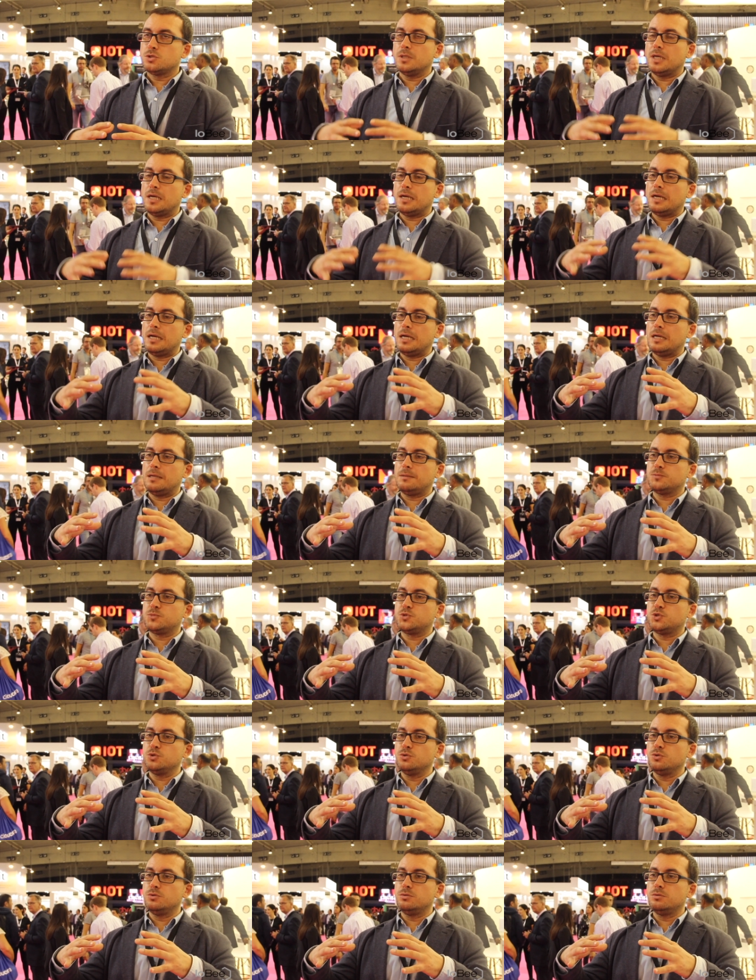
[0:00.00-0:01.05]
uh,
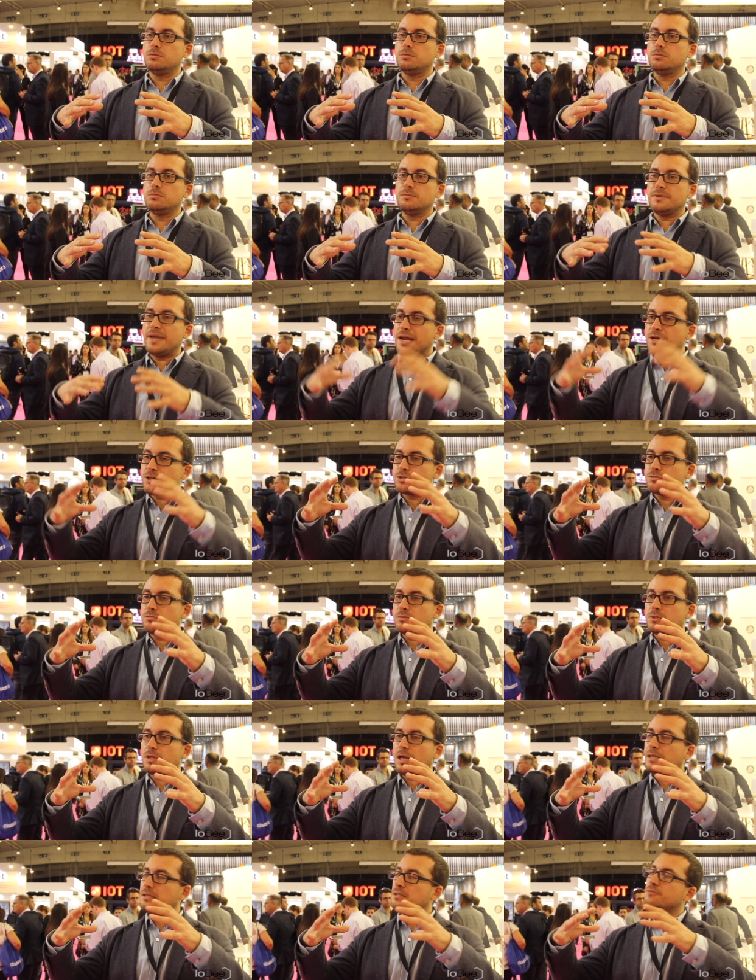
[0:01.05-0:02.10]
to
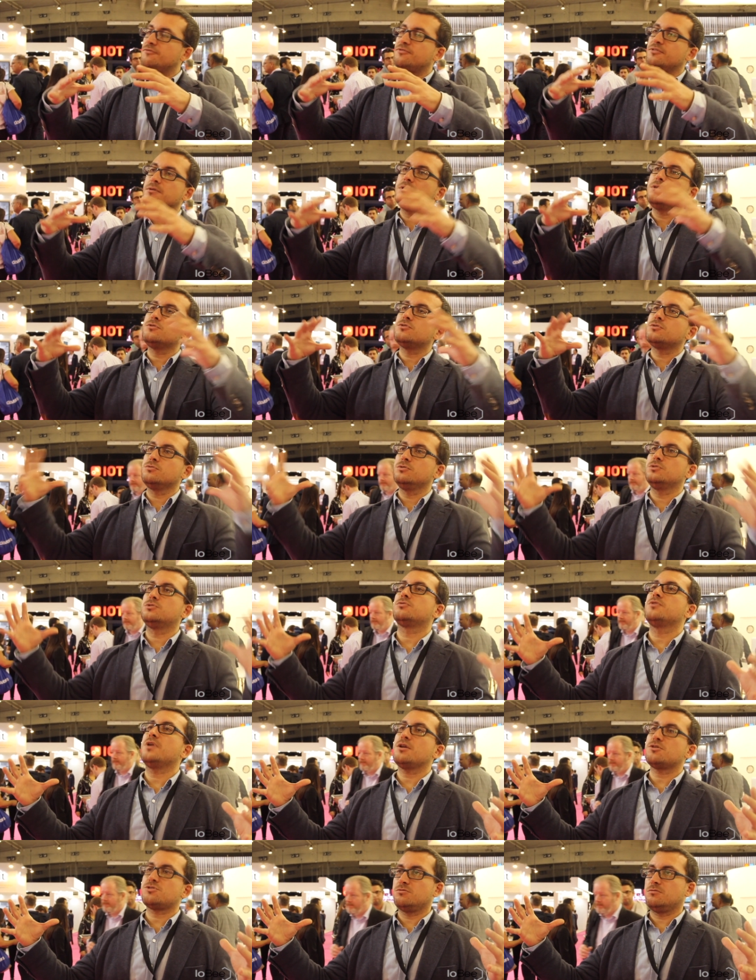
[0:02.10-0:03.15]
national and even into
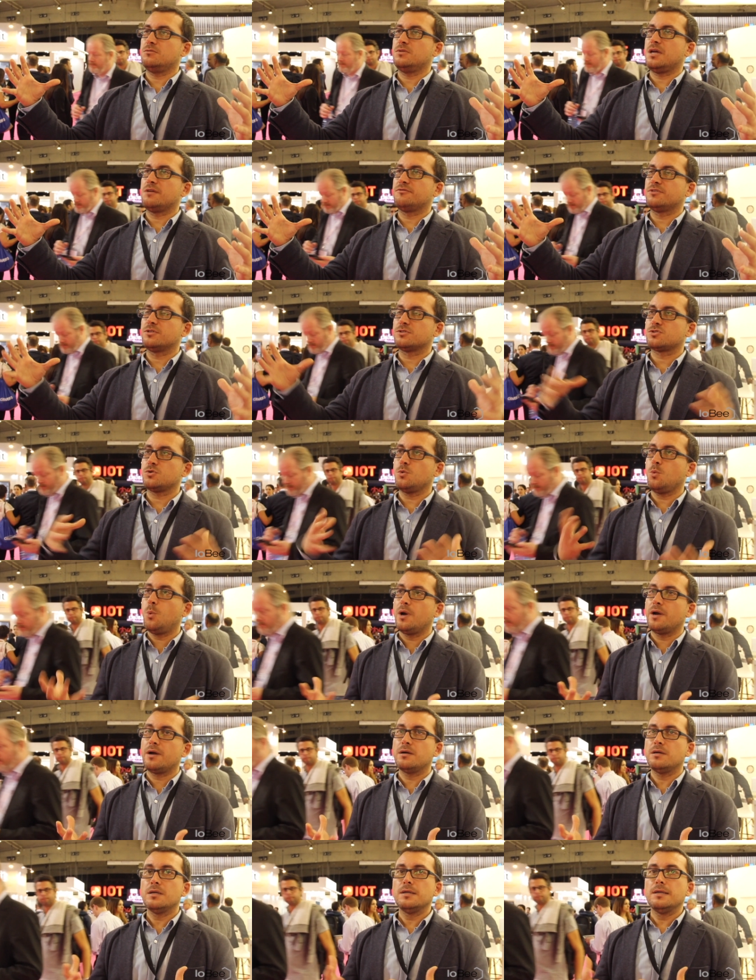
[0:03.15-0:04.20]
international levels.
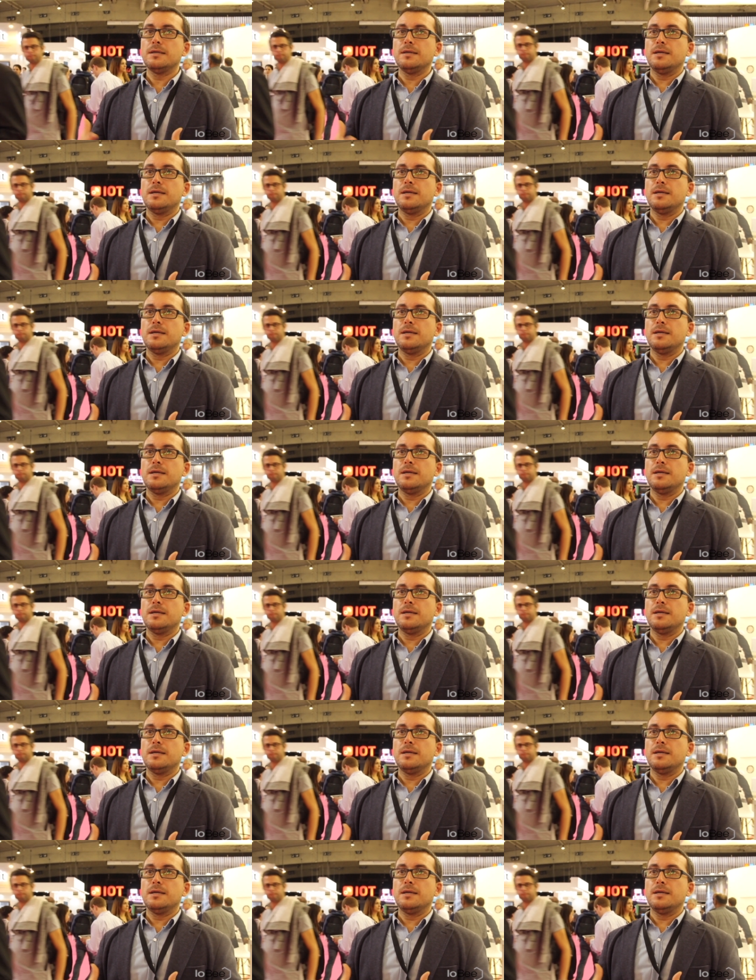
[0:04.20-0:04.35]
Where